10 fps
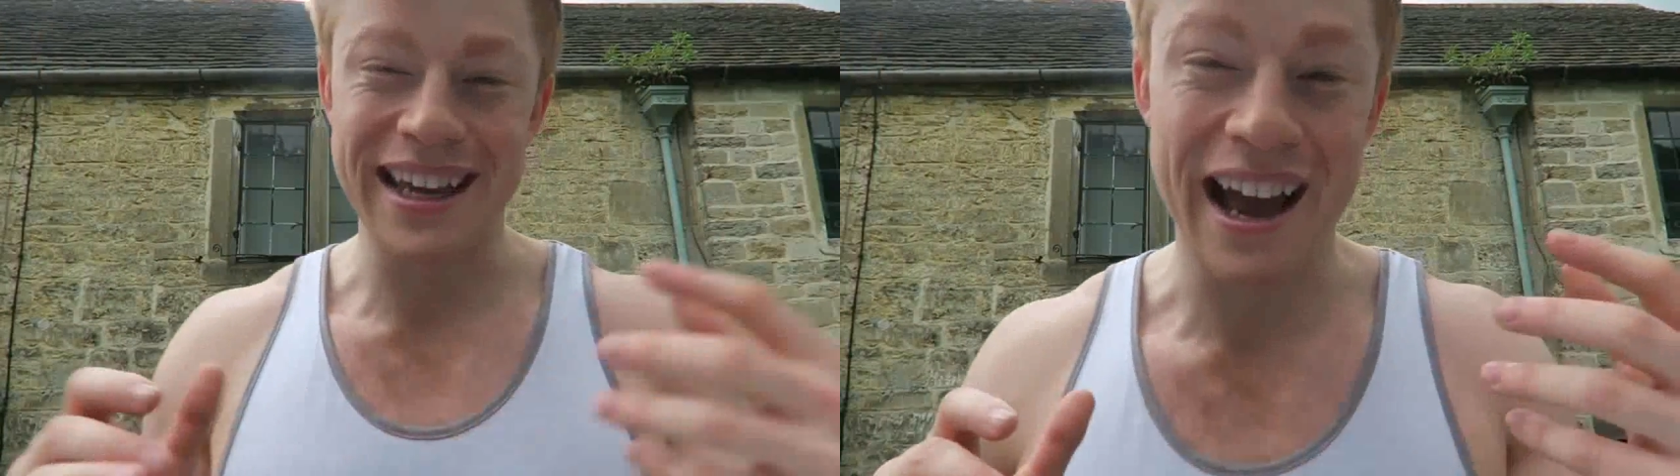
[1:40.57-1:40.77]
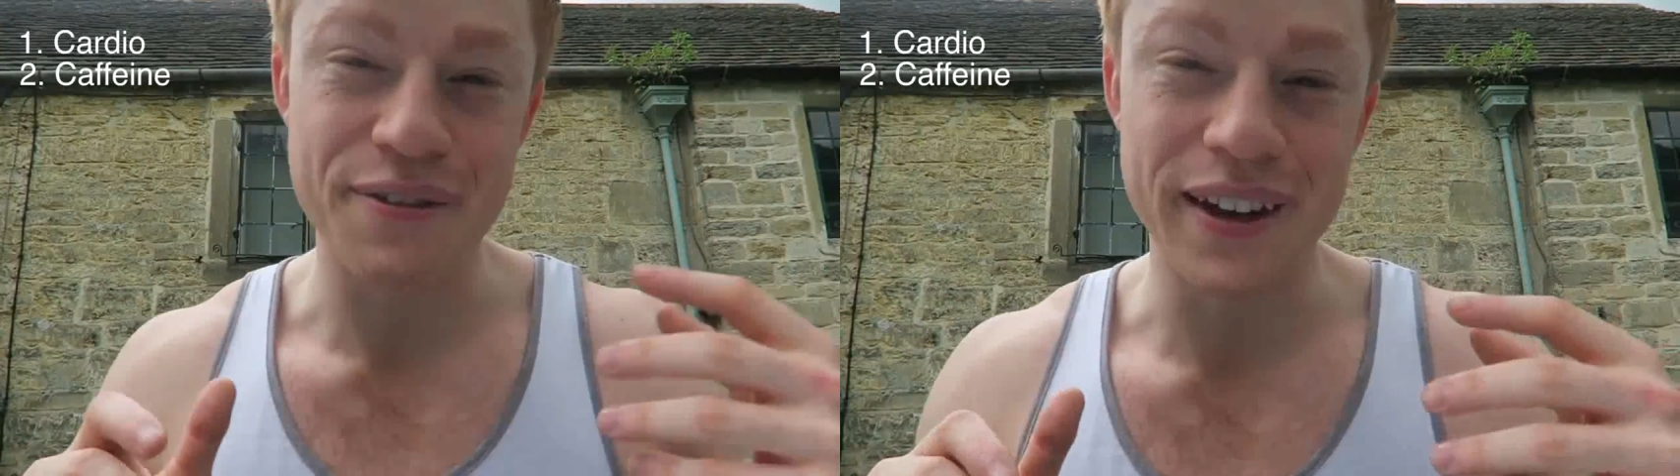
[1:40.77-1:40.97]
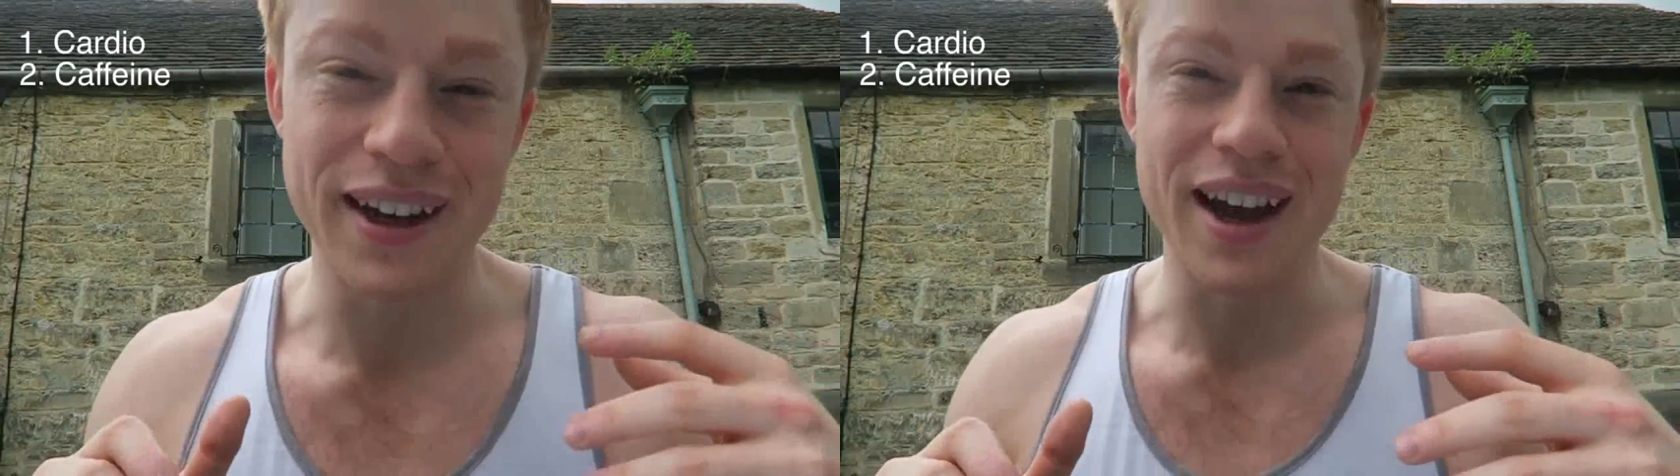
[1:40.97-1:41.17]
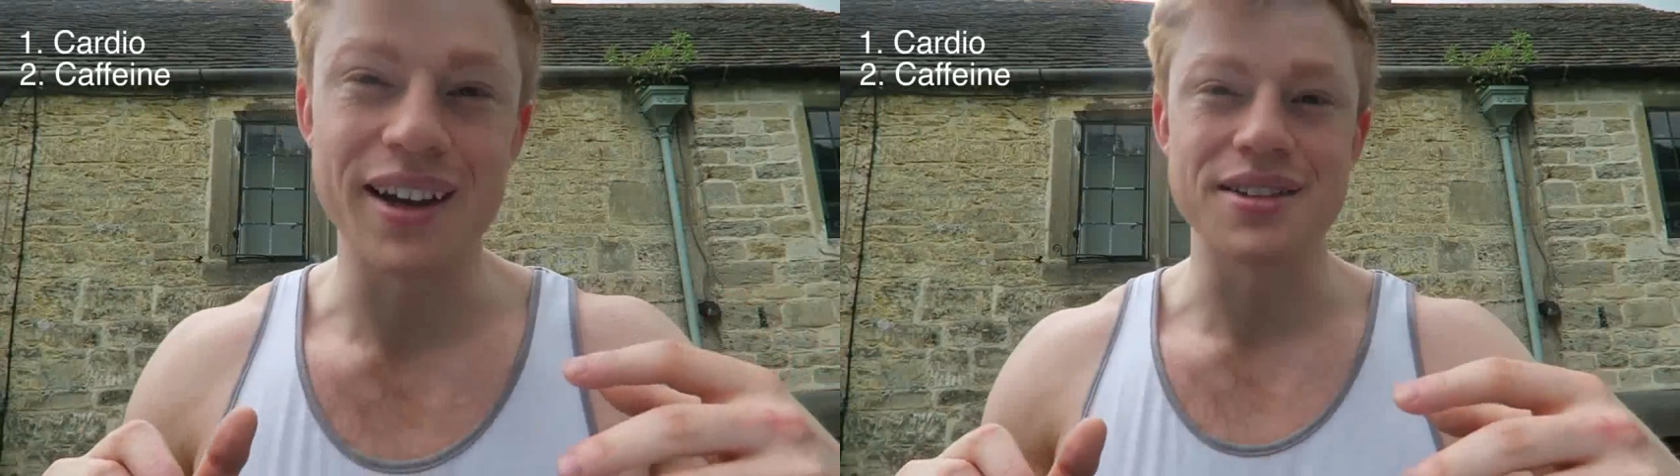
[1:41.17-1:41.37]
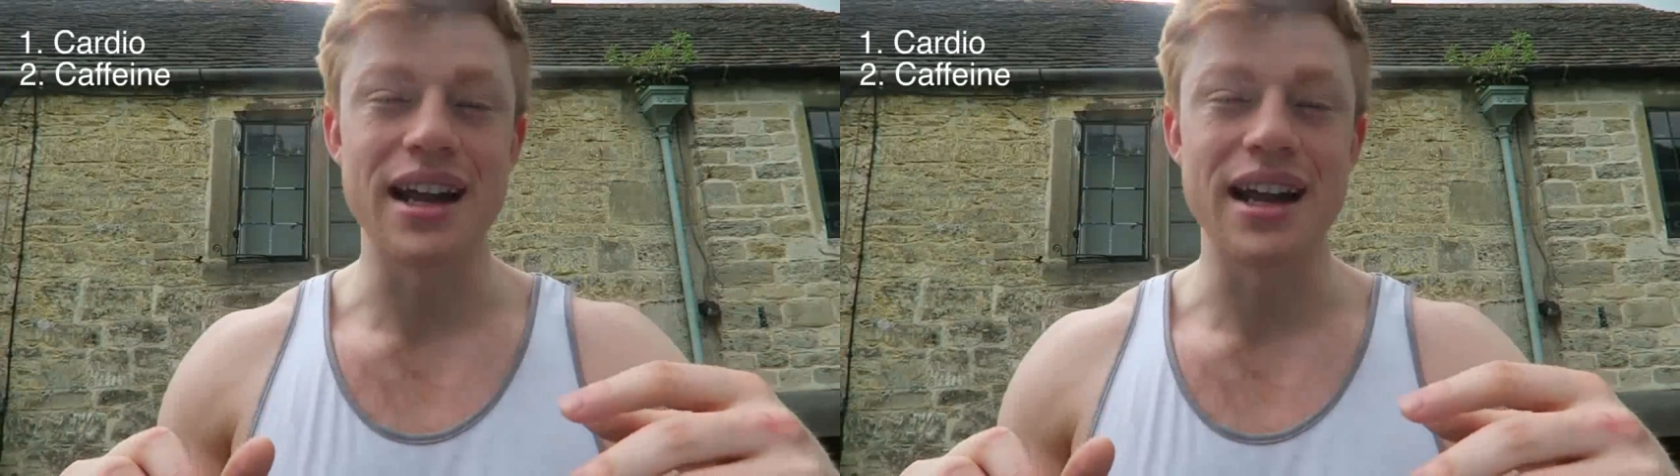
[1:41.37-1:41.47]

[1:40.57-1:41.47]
caffeine, guys.